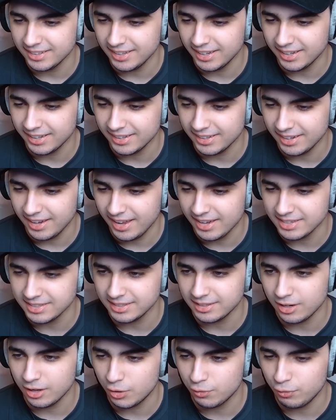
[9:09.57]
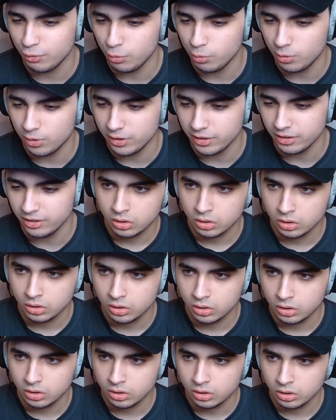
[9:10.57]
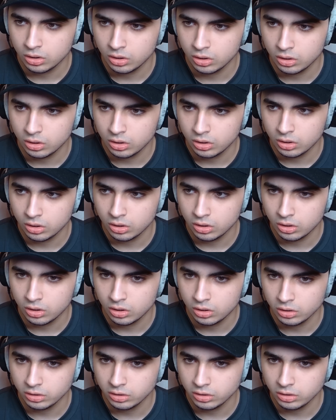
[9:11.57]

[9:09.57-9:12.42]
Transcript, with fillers: like as a kung fu warrior. You don't belong here.